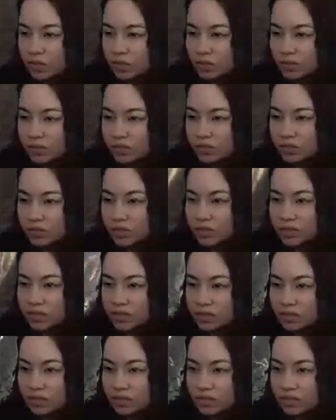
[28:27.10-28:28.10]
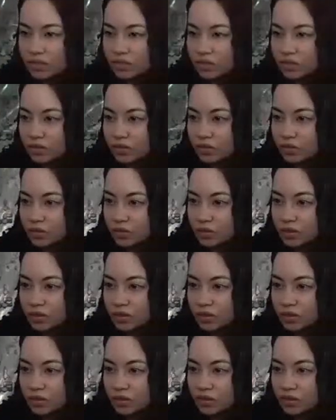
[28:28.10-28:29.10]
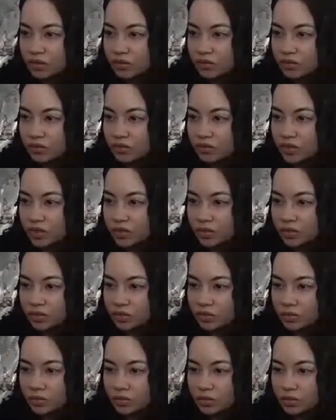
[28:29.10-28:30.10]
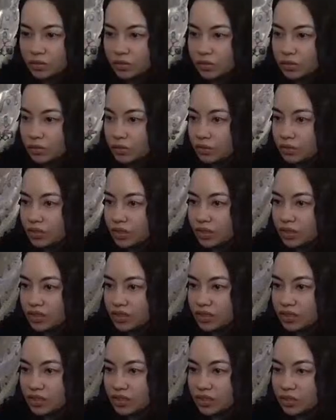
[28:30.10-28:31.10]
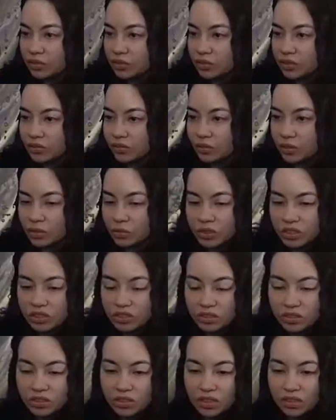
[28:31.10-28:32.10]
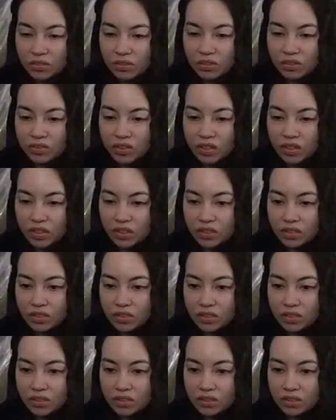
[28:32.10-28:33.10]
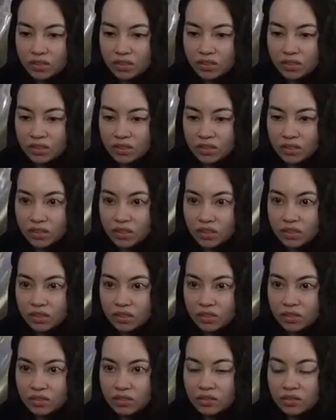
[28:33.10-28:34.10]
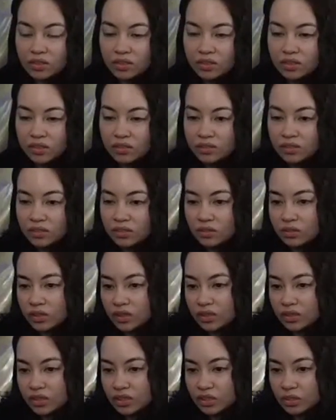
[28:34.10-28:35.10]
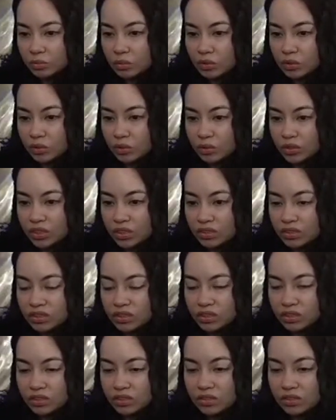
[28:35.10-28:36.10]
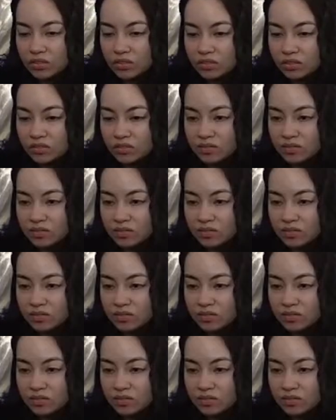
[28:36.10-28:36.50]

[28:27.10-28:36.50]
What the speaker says: Okay. So, here's a few ancestrals for me, and now we got this again. We'll exploit.